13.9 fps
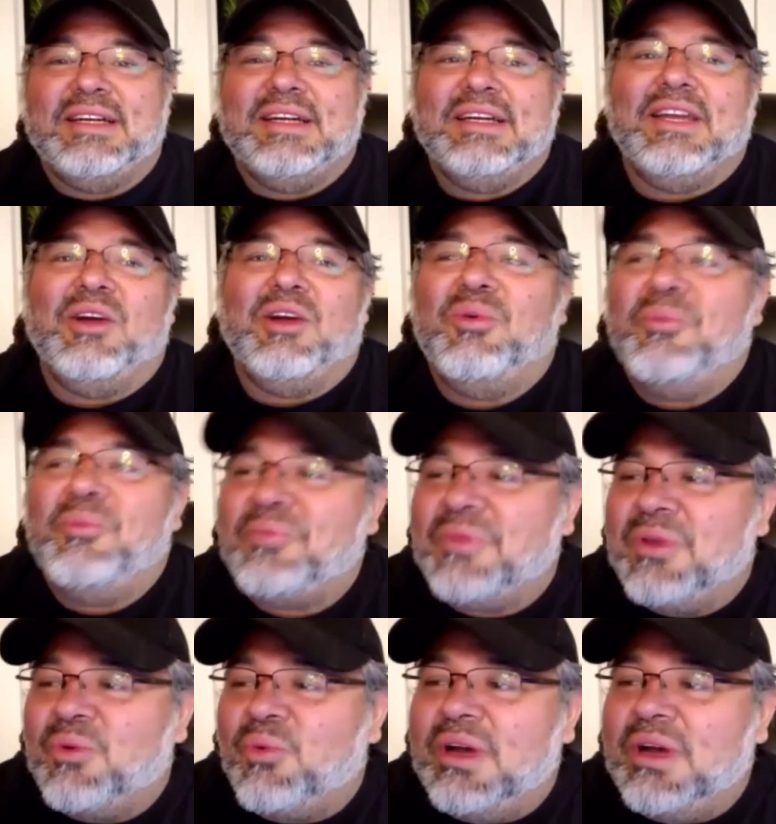you know,
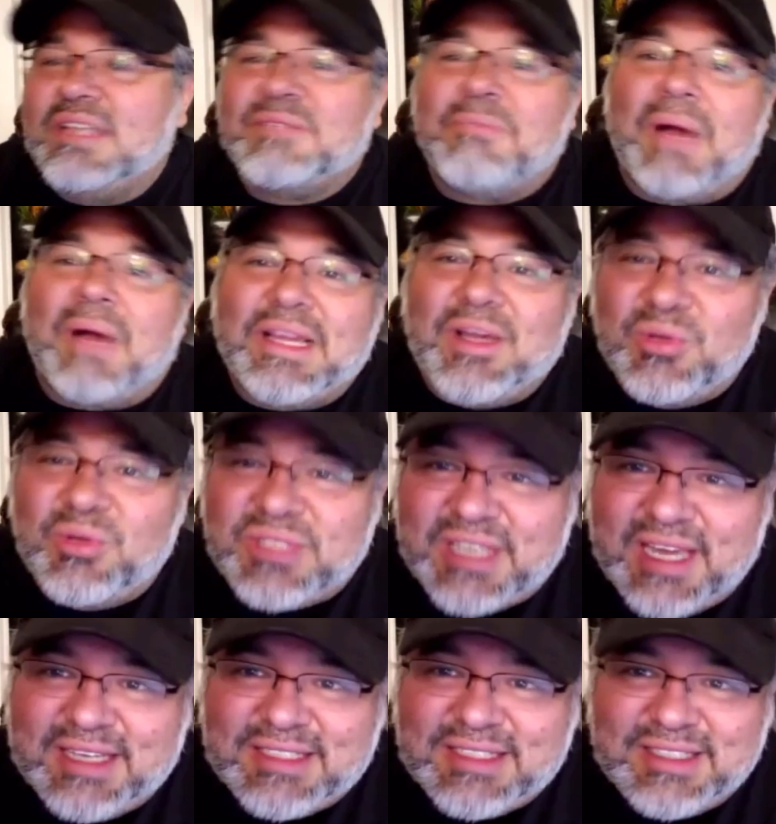what is My Ghost
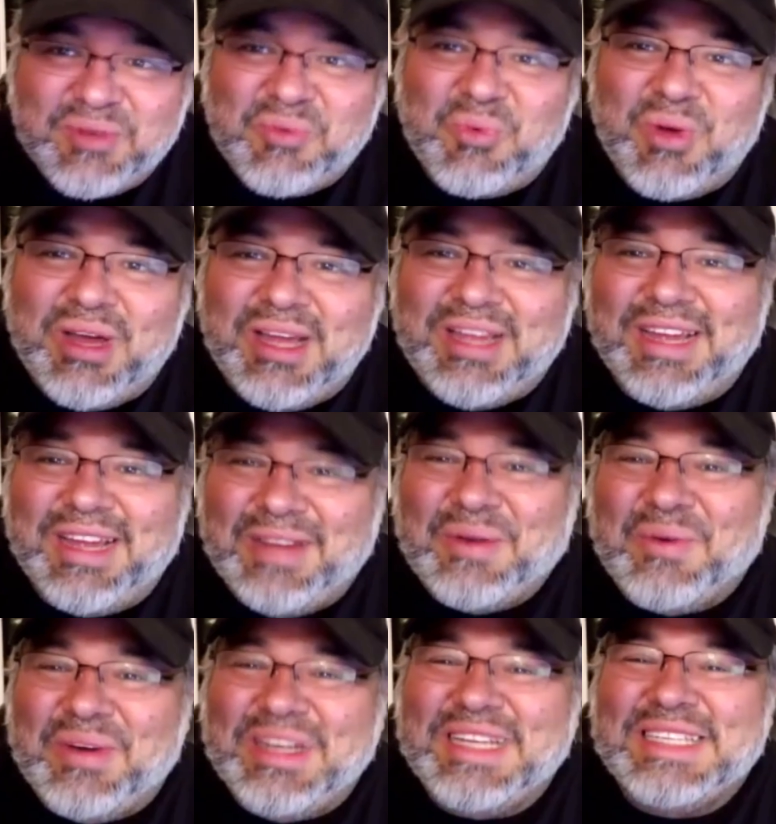Cast? You know,
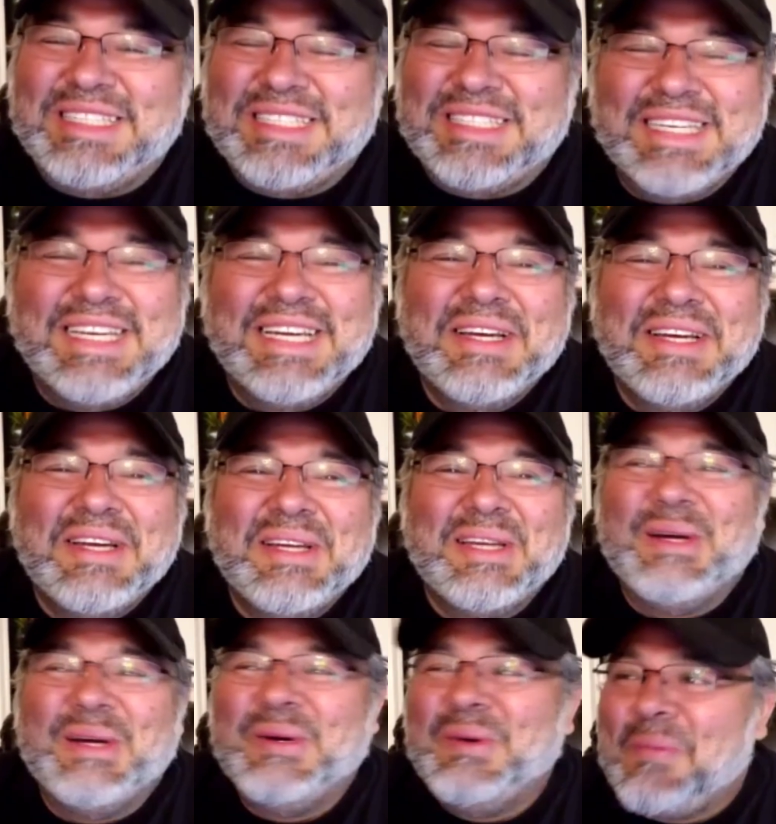what is, you
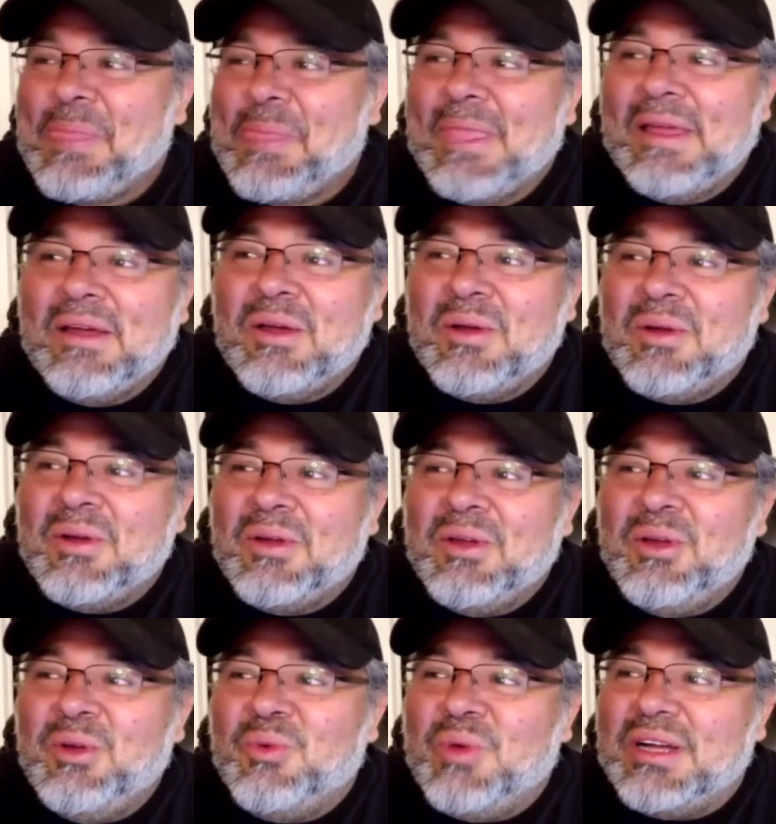know,
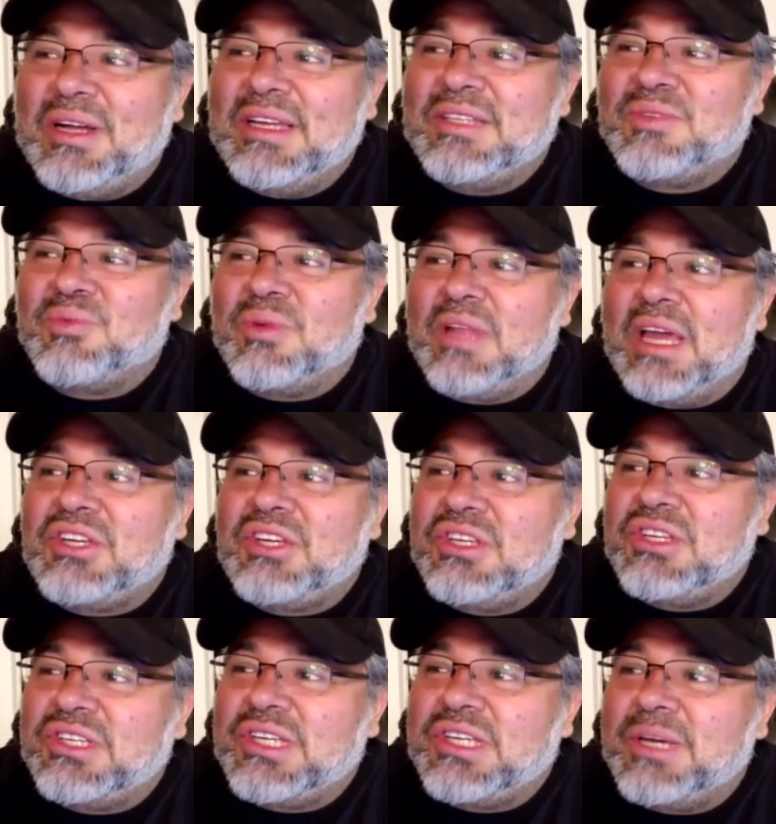it's
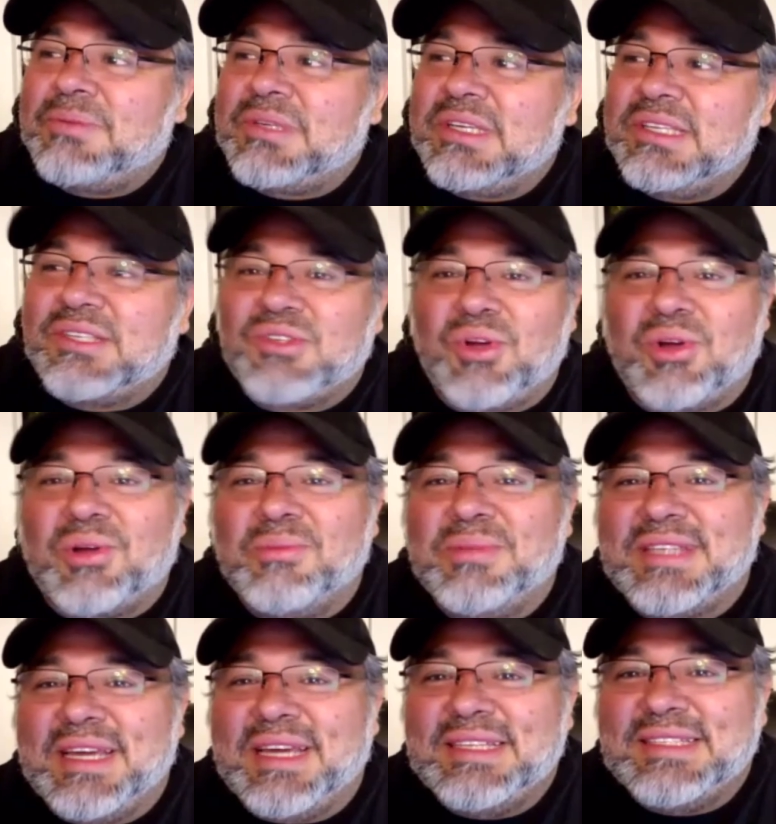relationships in
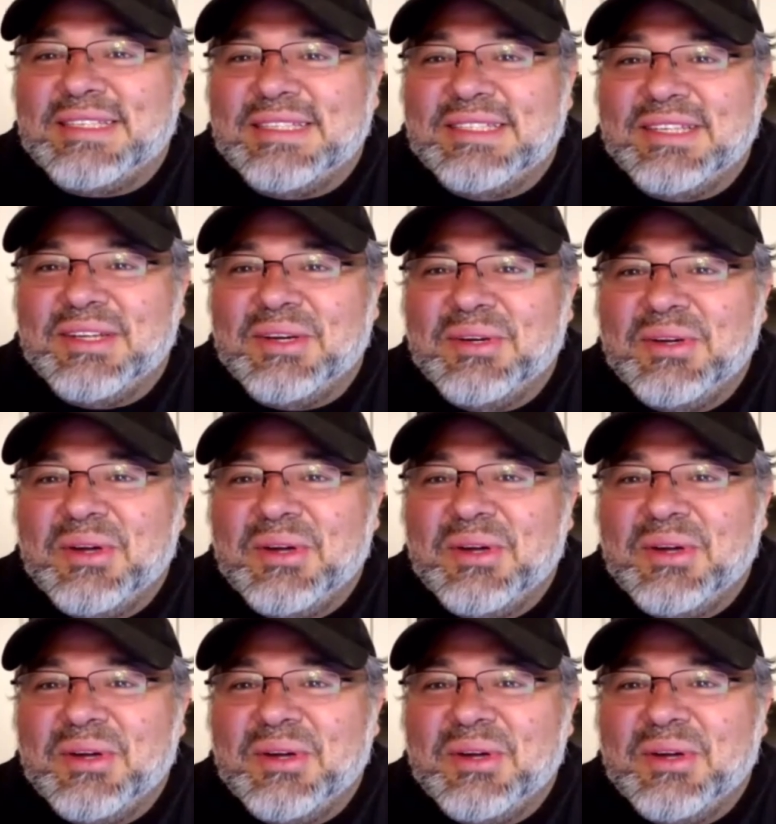circumstances, you know.